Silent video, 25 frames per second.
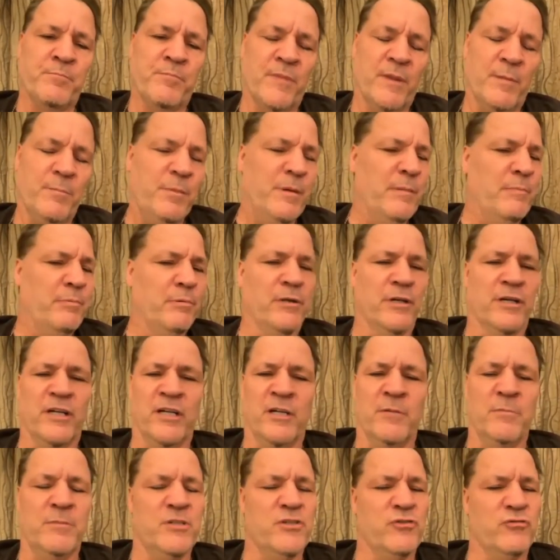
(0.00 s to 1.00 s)
people are going
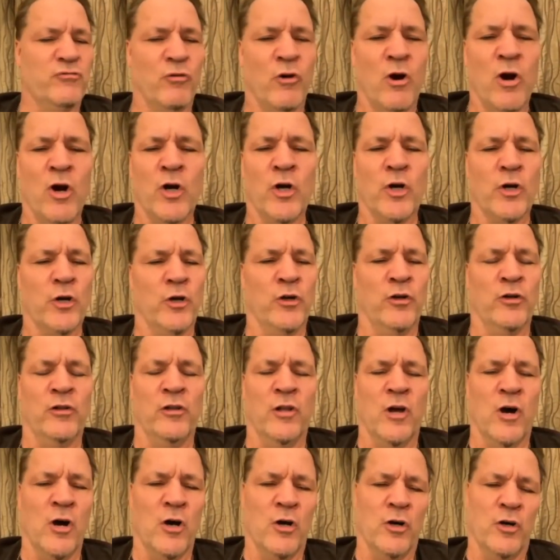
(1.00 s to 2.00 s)
to be stronger
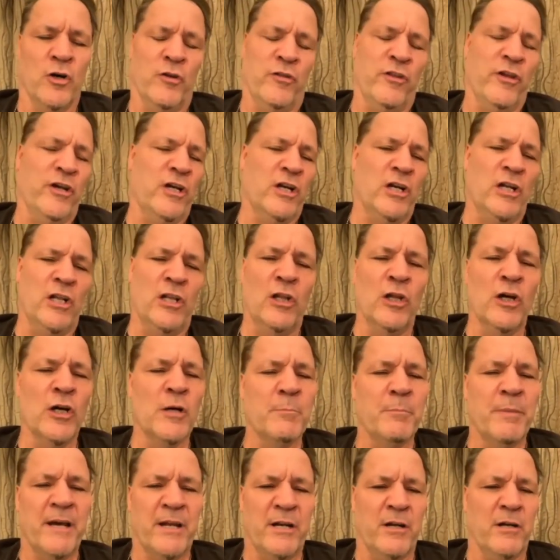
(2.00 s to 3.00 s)
longer. They're going to look
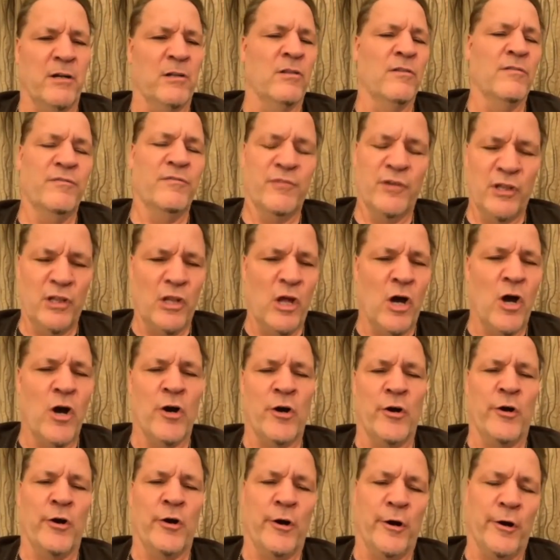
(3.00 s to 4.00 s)
better for
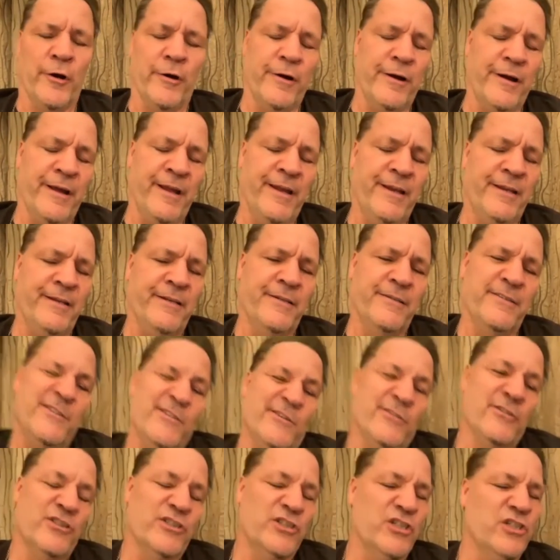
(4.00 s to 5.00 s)
longer. And
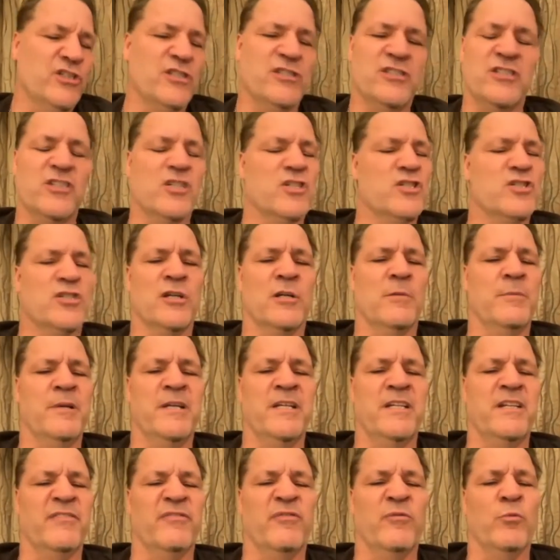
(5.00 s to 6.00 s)
it's just going to be a
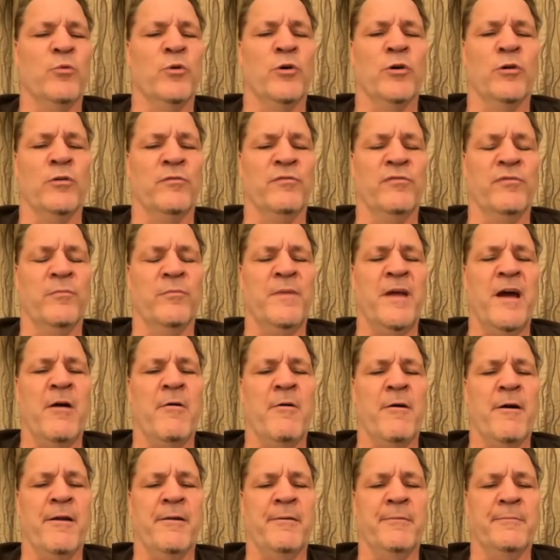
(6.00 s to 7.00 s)
different world from now
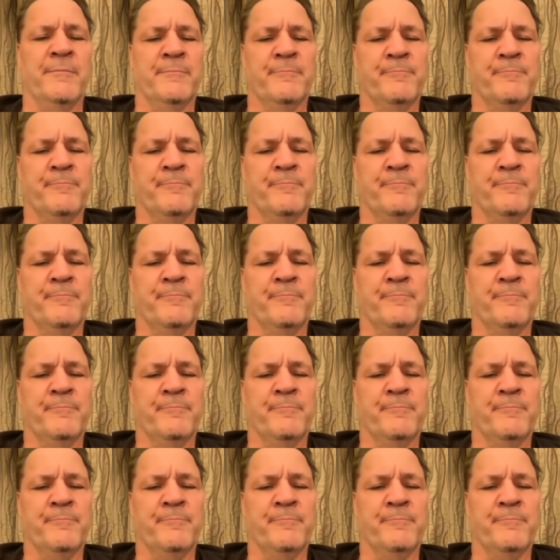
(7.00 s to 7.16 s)
on.